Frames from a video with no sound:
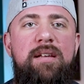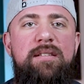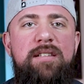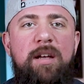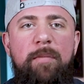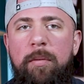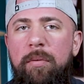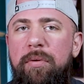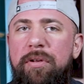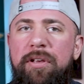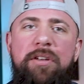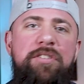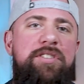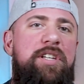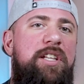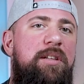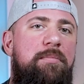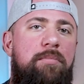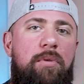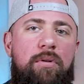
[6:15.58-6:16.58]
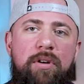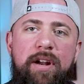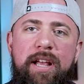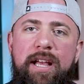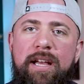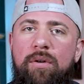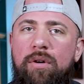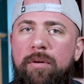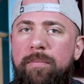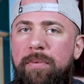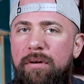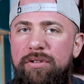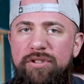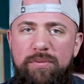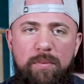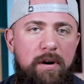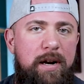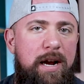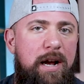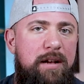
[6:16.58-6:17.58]
Some people use it in the morning or
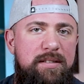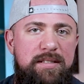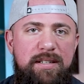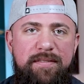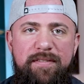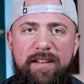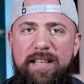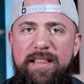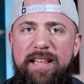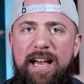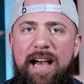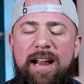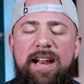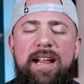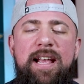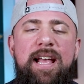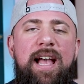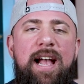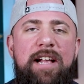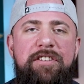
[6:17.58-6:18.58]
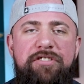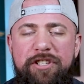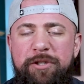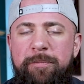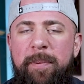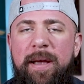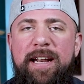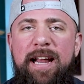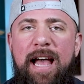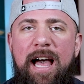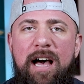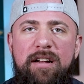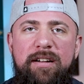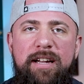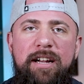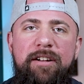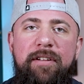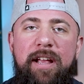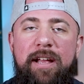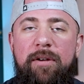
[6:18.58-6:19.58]
post-workout, stuff like that. And so this
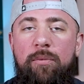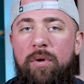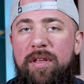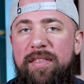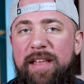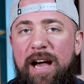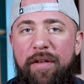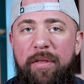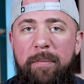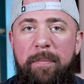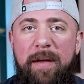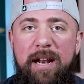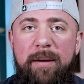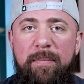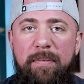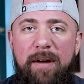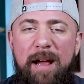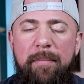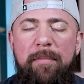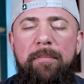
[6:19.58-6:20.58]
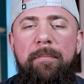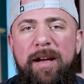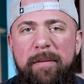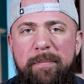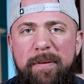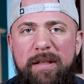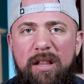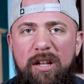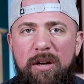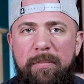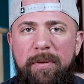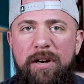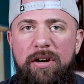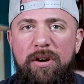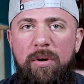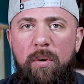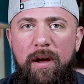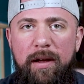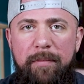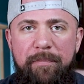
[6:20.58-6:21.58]
beta-alanine without the betaprime might be a little bit
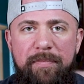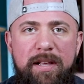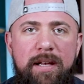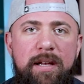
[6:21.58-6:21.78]
annoying.